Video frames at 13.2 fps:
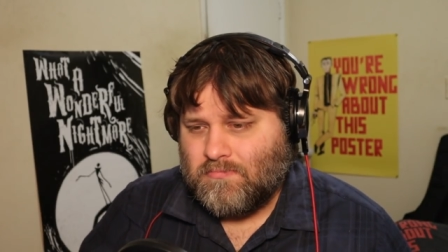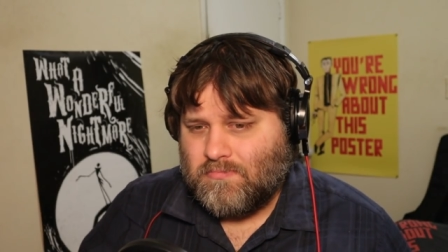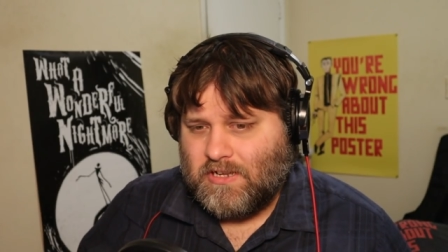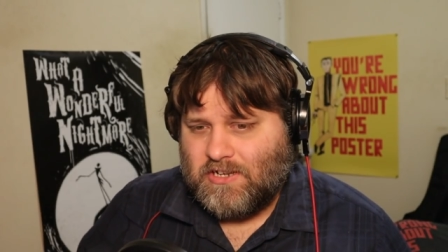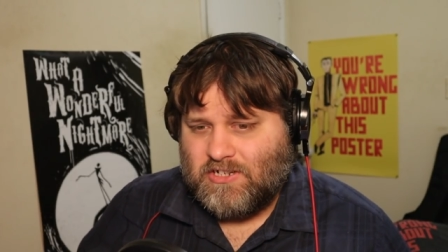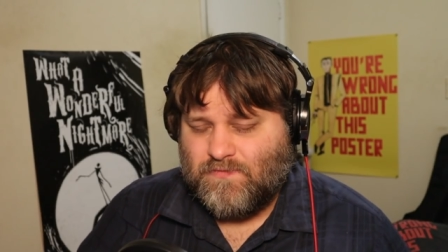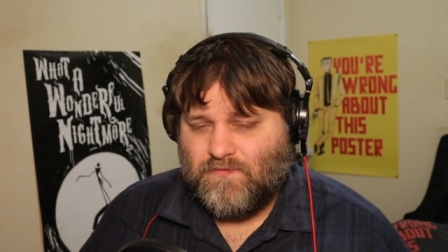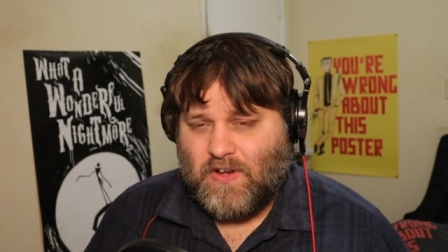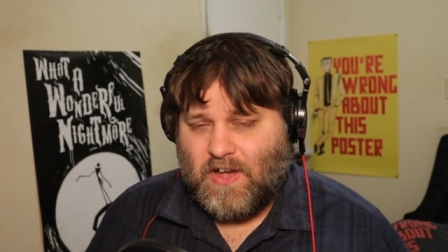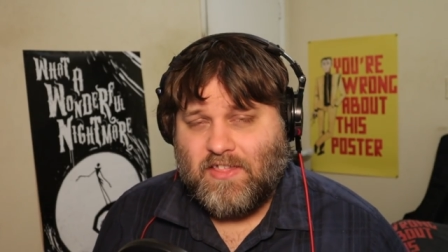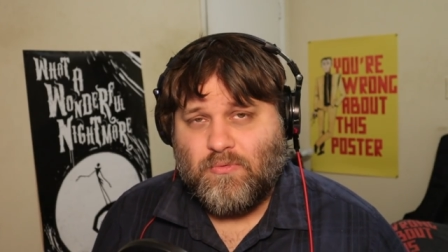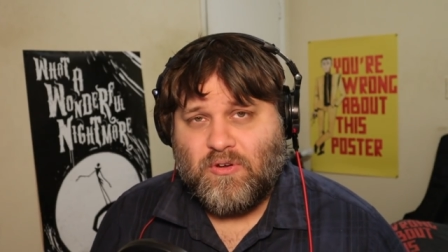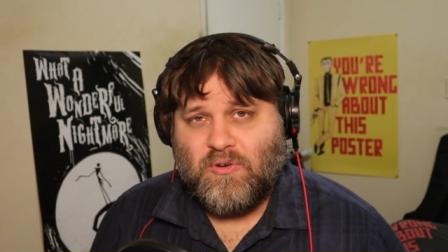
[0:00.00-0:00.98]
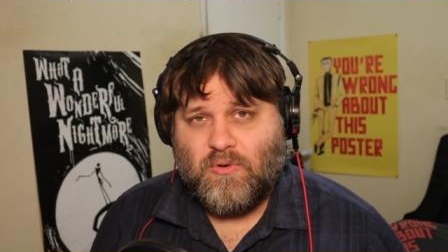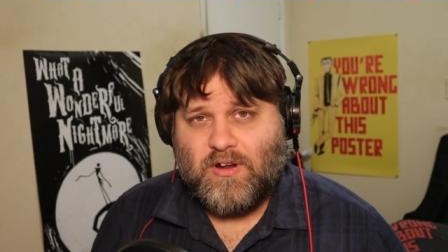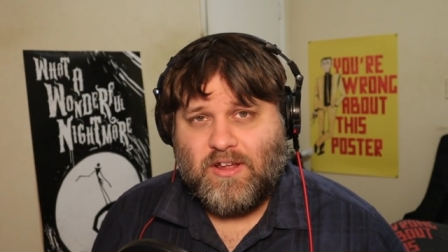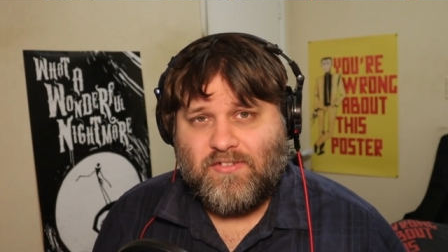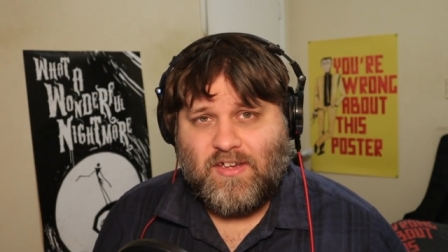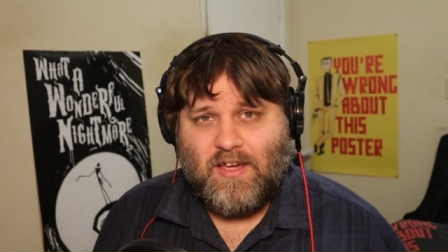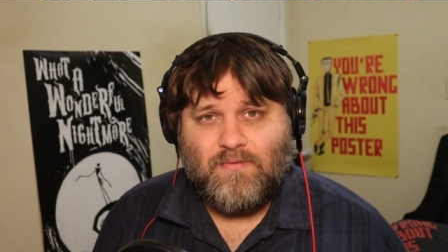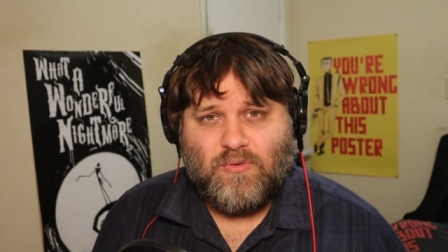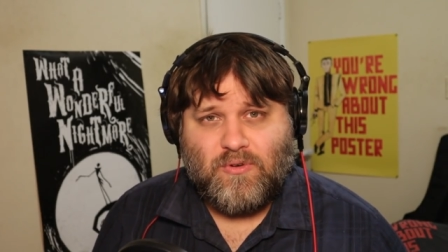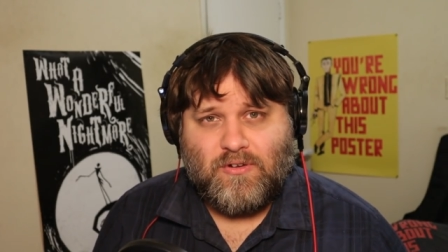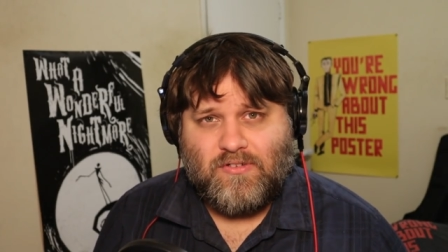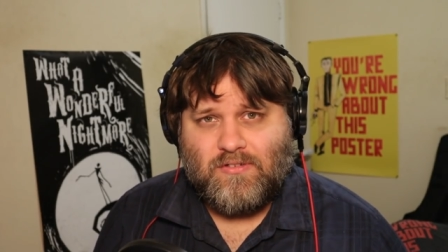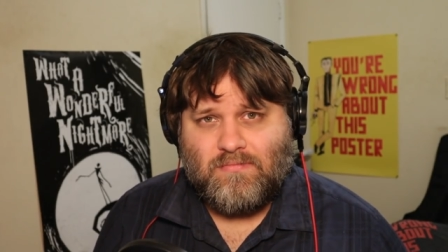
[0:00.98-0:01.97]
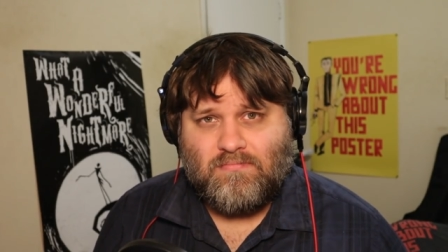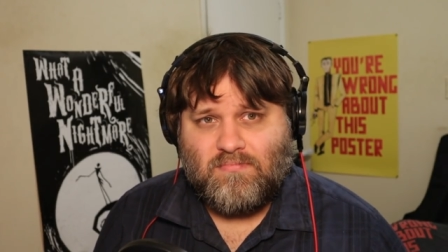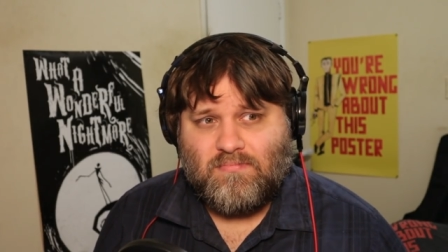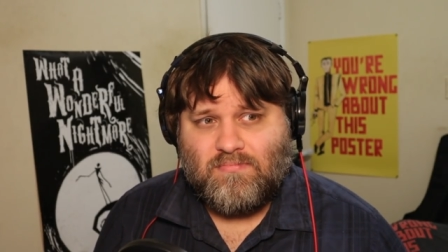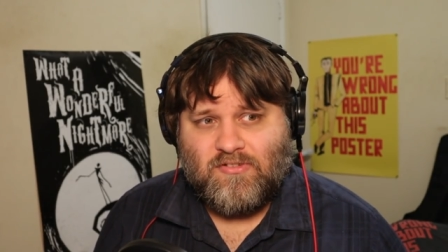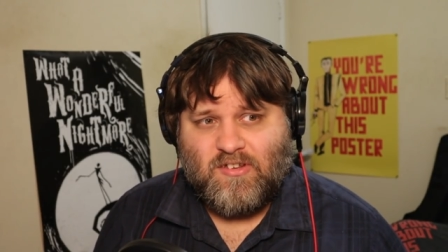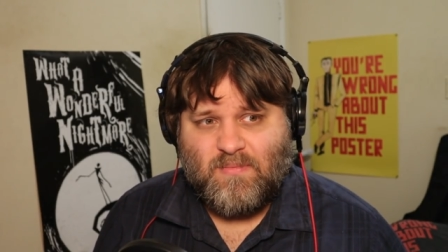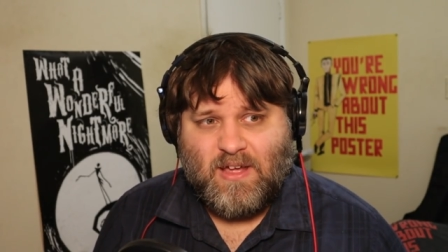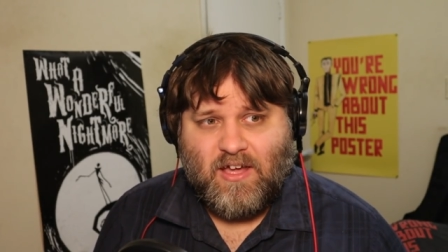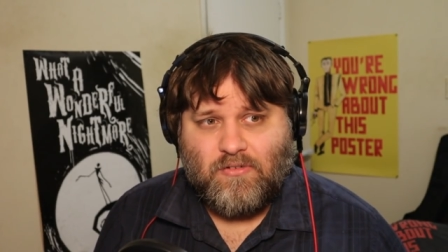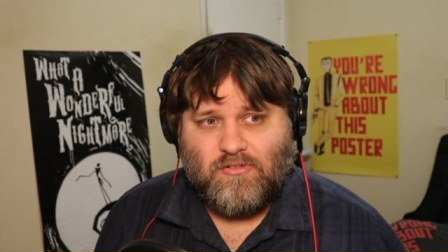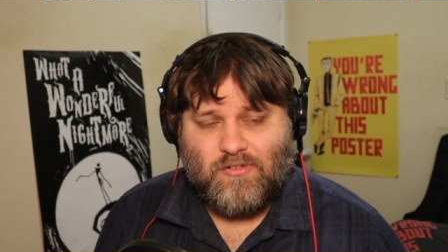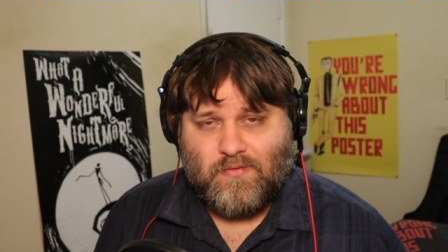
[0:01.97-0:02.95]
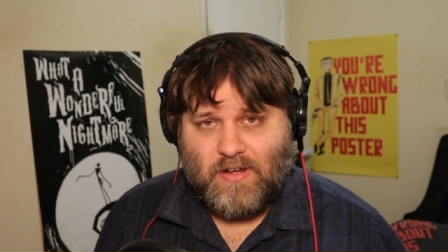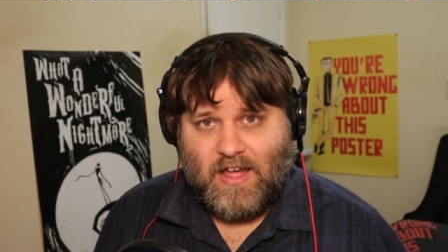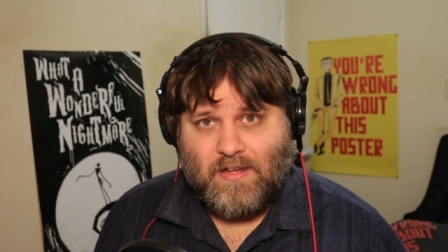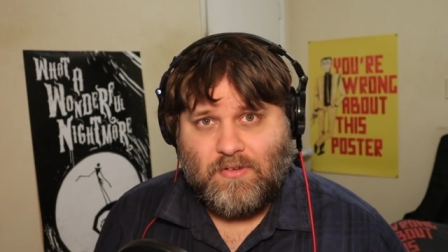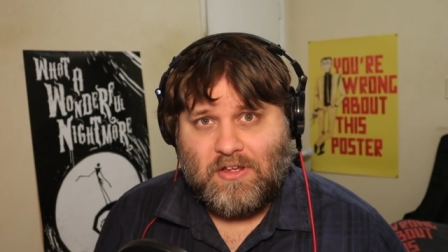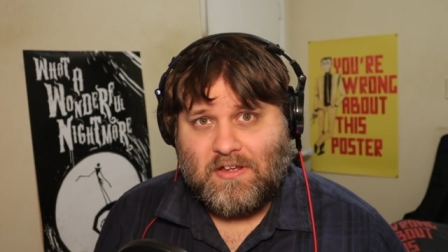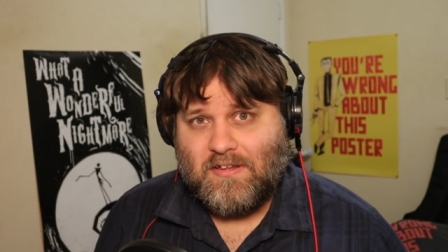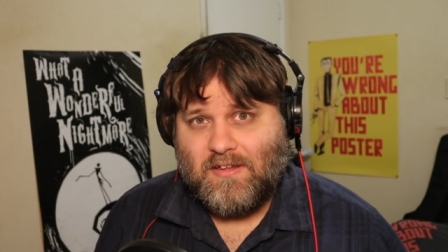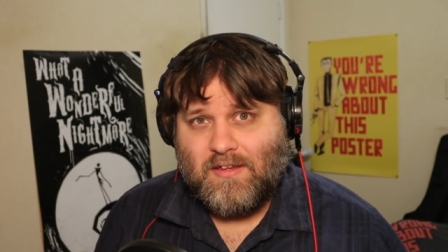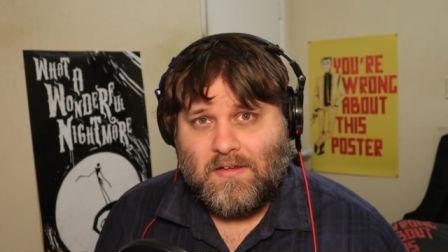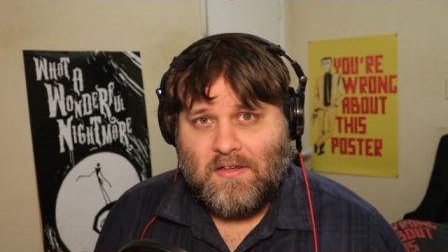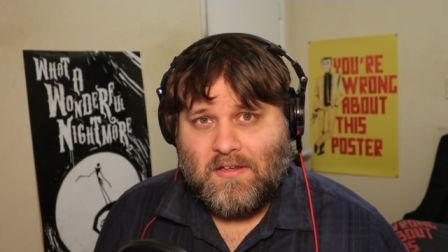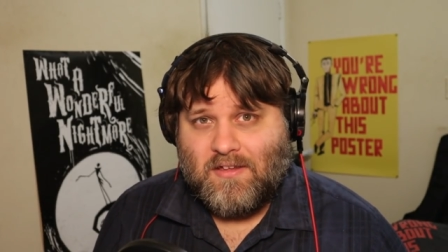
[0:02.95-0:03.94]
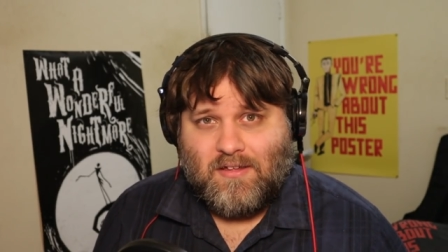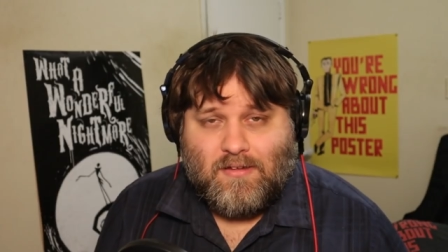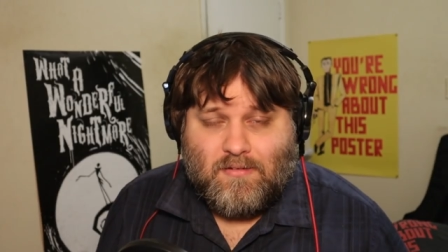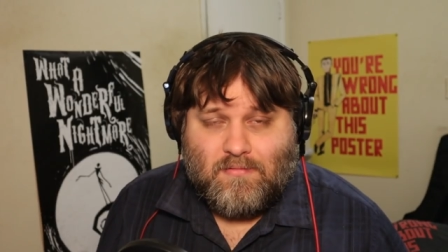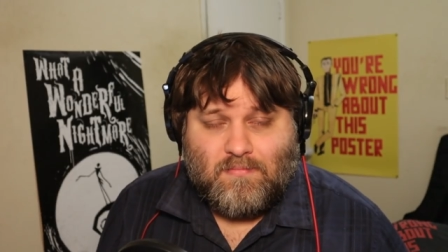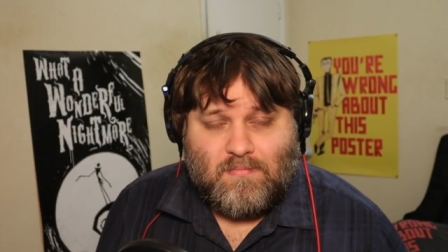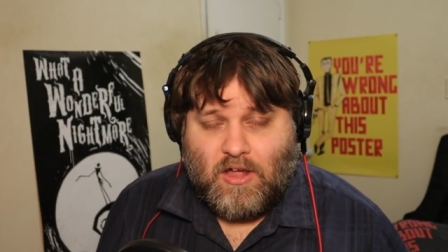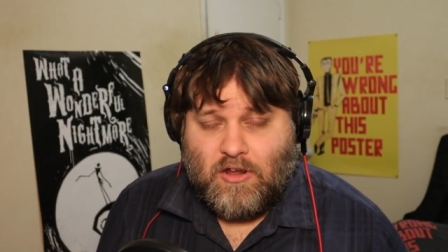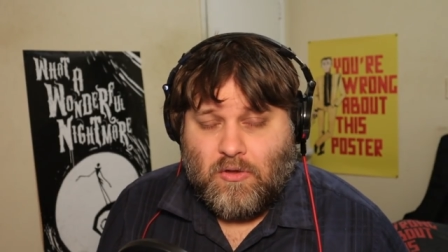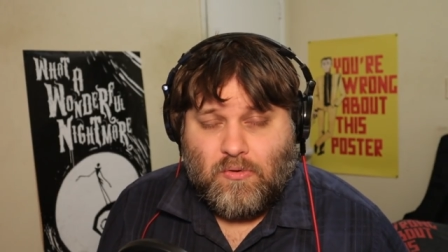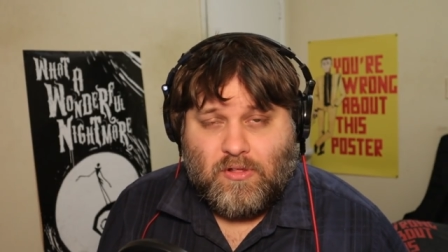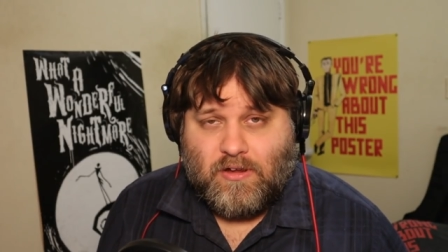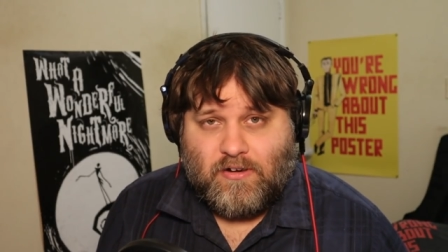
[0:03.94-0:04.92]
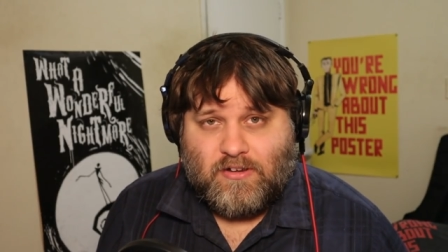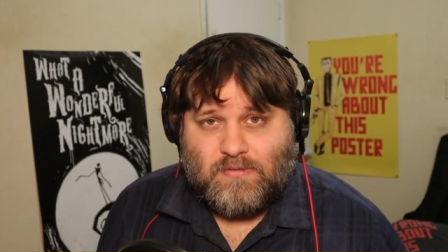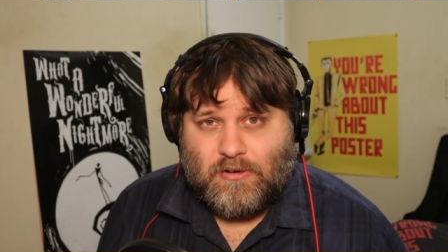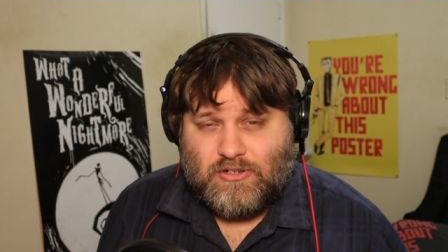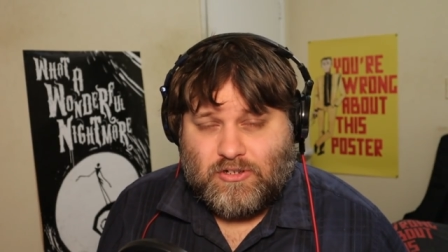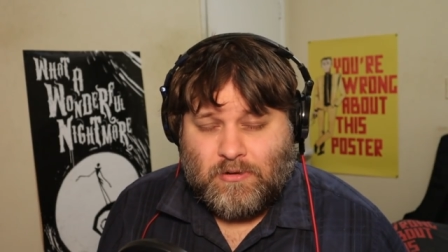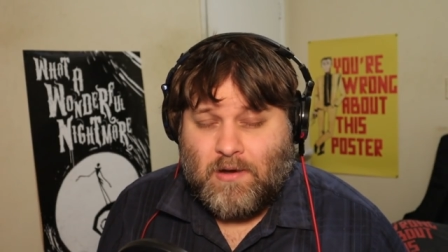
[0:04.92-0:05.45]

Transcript: They just find the recordings afterwards, somehow surviving a nuclear explosion.